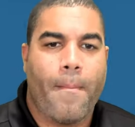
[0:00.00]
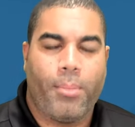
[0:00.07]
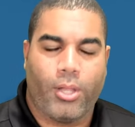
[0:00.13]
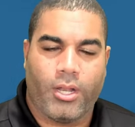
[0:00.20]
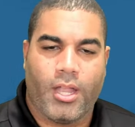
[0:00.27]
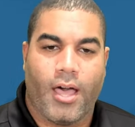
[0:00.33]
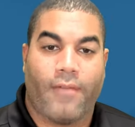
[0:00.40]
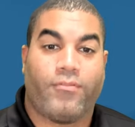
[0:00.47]

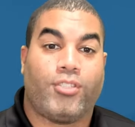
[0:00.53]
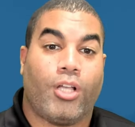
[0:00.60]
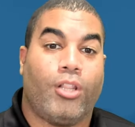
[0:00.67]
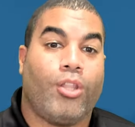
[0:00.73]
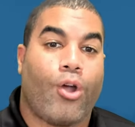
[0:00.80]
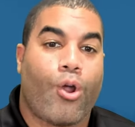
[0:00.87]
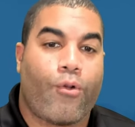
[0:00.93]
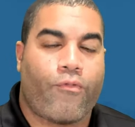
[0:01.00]
enough to
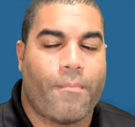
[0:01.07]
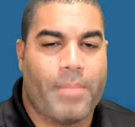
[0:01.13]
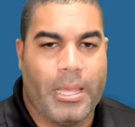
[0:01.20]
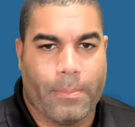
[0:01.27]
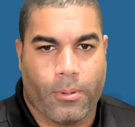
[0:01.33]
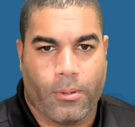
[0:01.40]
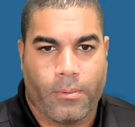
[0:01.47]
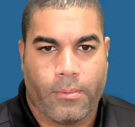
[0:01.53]
learn from
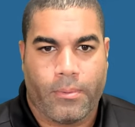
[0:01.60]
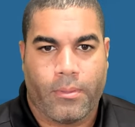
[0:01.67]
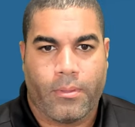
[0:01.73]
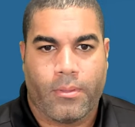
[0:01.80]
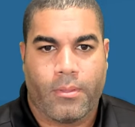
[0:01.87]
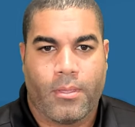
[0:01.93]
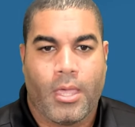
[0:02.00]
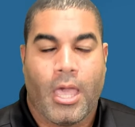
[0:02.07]
people.
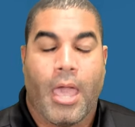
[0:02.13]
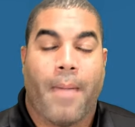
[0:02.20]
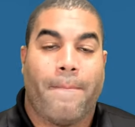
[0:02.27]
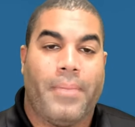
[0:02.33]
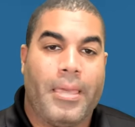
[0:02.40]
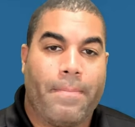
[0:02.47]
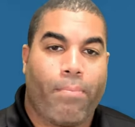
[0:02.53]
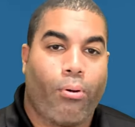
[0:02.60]

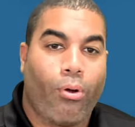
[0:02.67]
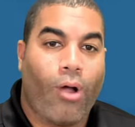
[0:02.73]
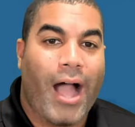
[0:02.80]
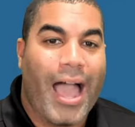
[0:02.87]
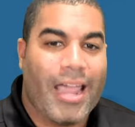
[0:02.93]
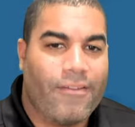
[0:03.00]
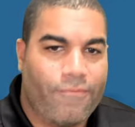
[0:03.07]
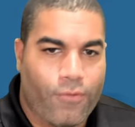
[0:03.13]
Be
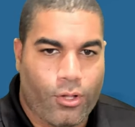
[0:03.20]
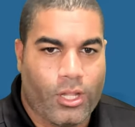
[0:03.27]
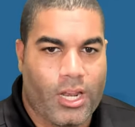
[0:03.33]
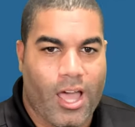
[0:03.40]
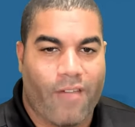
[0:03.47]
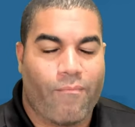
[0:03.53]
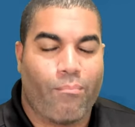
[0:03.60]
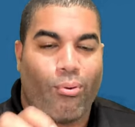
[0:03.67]
prideful enough,